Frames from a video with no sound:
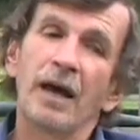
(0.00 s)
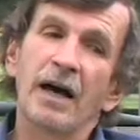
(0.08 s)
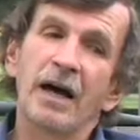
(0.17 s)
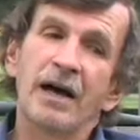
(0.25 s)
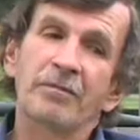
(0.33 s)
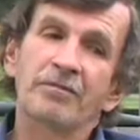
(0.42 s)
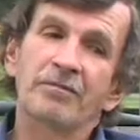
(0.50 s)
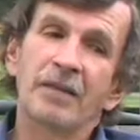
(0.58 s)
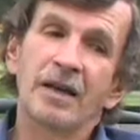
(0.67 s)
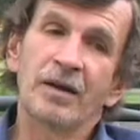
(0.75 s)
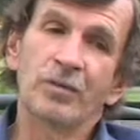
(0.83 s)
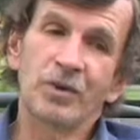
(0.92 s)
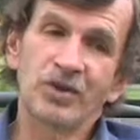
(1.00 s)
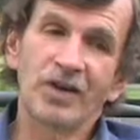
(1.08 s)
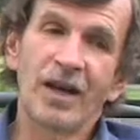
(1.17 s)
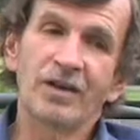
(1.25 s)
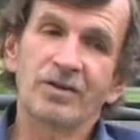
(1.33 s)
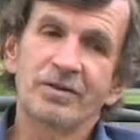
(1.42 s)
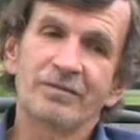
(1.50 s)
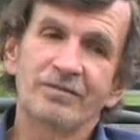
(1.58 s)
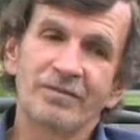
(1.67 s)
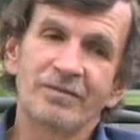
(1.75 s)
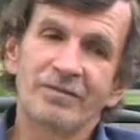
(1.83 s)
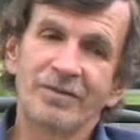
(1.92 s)
Um, in which case,
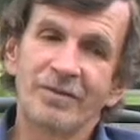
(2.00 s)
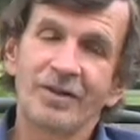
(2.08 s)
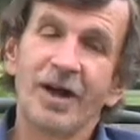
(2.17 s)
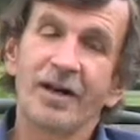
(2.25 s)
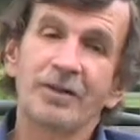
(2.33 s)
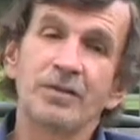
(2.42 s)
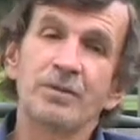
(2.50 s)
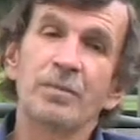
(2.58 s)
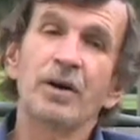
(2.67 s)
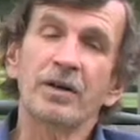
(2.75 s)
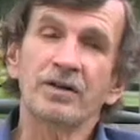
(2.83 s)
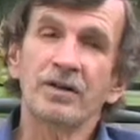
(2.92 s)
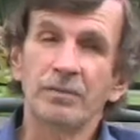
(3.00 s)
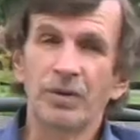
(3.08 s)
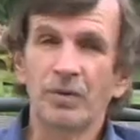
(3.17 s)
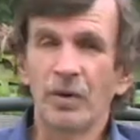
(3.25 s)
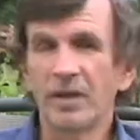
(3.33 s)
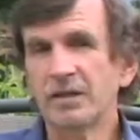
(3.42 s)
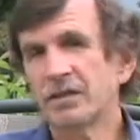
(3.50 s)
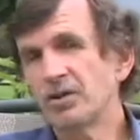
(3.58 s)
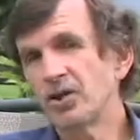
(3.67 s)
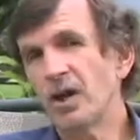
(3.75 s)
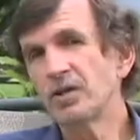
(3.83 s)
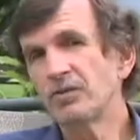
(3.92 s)
you got to use books and be willing to
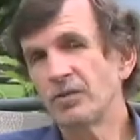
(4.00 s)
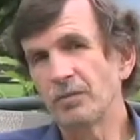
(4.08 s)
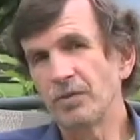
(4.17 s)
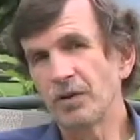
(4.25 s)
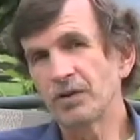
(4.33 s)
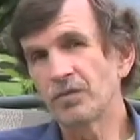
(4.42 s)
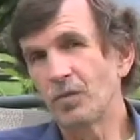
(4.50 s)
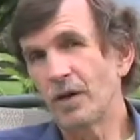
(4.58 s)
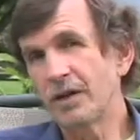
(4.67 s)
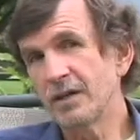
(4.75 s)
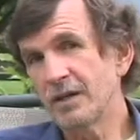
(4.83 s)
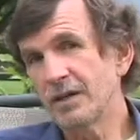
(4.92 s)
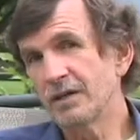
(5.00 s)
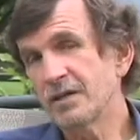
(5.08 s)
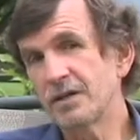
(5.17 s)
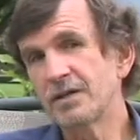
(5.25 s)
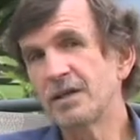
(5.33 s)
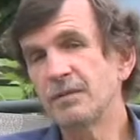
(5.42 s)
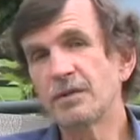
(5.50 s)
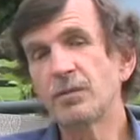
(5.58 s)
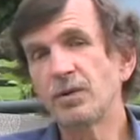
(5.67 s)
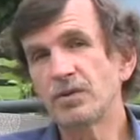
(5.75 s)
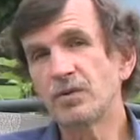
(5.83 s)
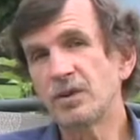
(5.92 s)
judge from books what it is that seems
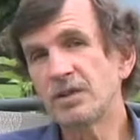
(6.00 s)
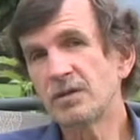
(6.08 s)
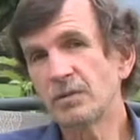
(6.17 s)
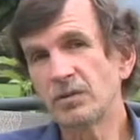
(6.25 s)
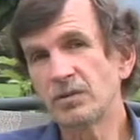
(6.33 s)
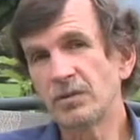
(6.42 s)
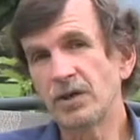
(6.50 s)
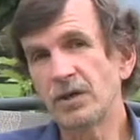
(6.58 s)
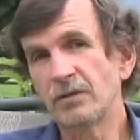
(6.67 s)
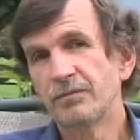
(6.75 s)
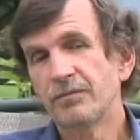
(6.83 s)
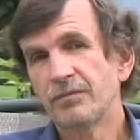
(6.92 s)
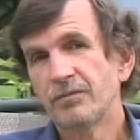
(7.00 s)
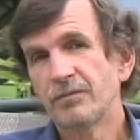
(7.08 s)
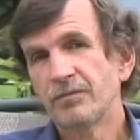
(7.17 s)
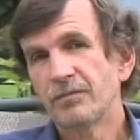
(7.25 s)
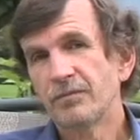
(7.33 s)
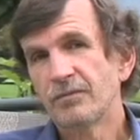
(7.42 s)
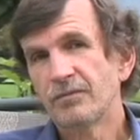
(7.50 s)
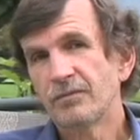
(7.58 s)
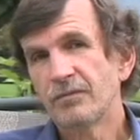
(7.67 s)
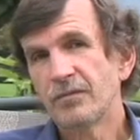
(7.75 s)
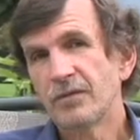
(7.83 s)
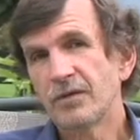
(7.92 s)
most reasonable to you.
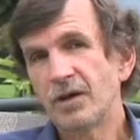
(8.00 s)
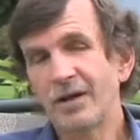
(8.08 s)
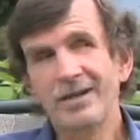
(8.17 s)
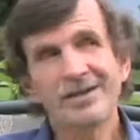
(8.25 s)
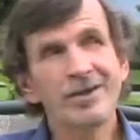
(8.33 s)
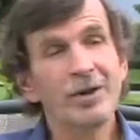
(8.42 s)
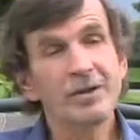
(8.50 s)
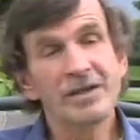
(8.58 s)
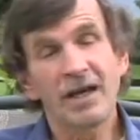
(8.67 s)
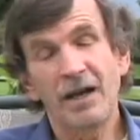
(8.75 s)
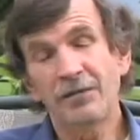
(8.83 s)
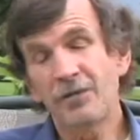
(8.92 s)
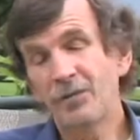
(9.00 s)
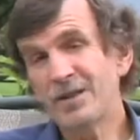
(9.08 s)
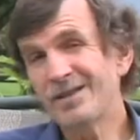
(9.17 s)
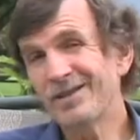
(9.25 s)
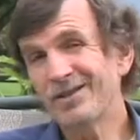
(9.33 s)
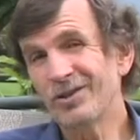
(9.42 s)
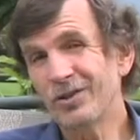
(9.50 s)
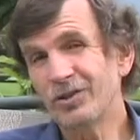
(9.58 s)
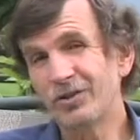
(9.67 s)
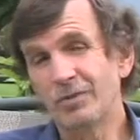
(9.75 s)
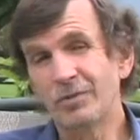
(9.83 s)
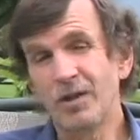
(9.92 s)
So there's an old saying from Winston
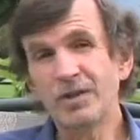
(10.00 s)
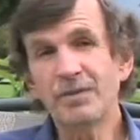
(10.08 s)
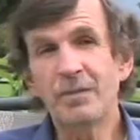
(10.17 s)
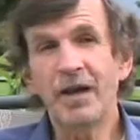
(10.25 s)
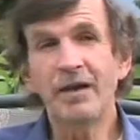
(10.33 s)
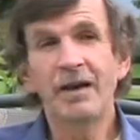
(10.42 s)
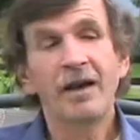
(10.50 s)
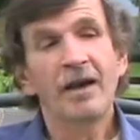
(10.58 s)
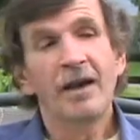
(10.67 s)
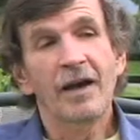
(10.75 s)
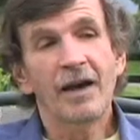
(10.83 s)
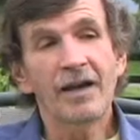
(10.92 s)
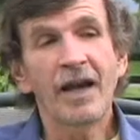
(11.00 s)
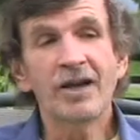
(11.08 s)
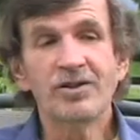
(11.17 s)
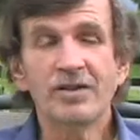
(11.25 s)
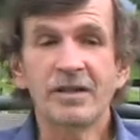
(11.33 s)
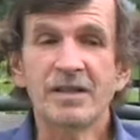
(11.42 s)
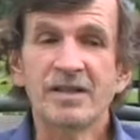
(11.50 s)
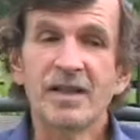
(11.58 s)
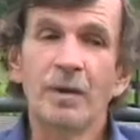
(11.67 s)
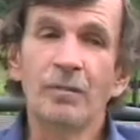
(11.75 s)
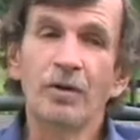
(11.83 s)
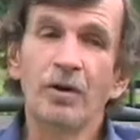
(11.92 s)
Churchill, most men occasionally
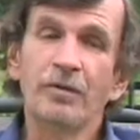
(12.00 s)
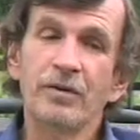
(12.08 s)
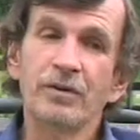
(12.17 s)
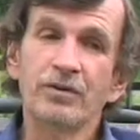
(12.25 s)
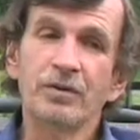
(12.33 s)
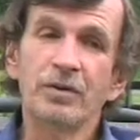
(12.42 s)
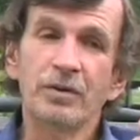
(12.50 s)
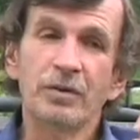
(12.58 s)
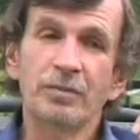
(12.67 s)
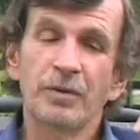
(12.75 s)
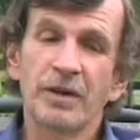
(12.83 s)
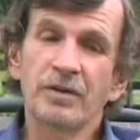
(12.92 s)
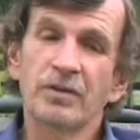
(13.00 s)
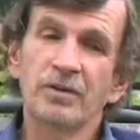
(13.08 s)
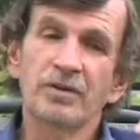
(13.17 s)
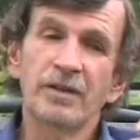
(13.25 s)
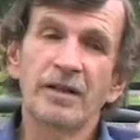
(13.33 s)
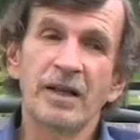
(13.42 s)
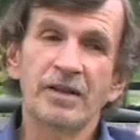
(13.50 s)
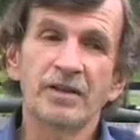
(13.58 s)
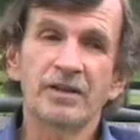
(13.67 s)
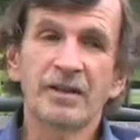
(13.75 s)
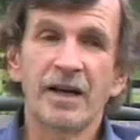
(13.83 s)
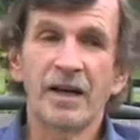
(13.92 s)
stumble over the truth, but usually they
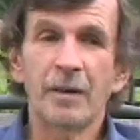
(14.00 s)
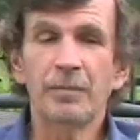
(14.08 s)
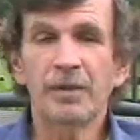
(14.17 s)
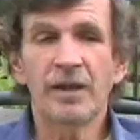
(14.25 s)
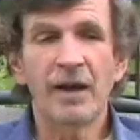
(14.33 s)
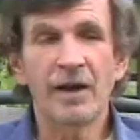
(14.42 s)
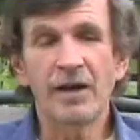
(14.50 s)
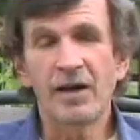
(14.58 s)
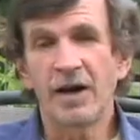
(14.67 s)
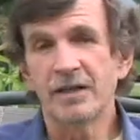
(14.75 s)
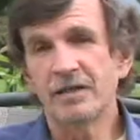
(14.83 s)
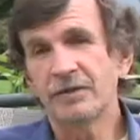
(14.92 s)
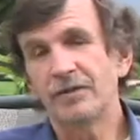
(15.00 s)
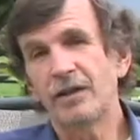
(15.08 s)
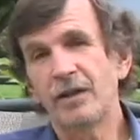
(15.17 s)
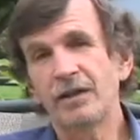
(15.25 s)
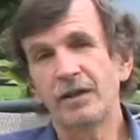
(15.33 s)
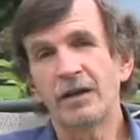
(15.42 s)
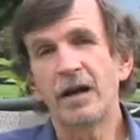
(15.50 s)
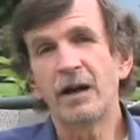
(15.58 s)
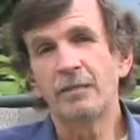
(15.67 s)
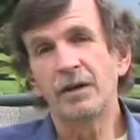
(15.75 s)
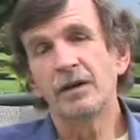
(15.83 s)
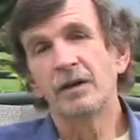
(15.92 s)
just get up and carry on as if nothing had
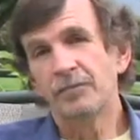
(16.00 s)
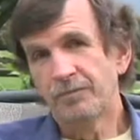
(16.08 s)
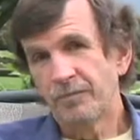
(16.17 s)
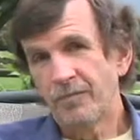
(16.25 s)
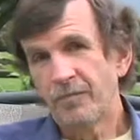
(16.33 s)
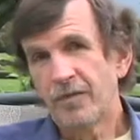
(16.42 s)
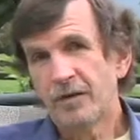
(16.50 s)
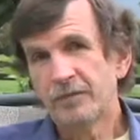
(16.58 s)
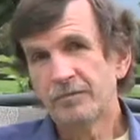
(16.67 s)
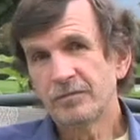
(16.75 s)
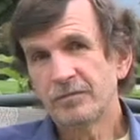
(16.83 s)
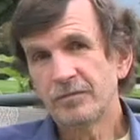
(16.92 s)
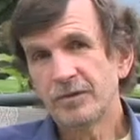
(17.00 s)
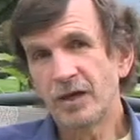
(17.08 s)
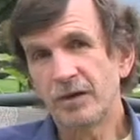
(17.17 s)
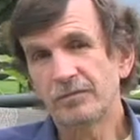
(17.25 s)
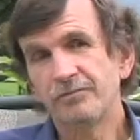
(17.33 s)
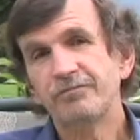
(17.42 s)
happened. So,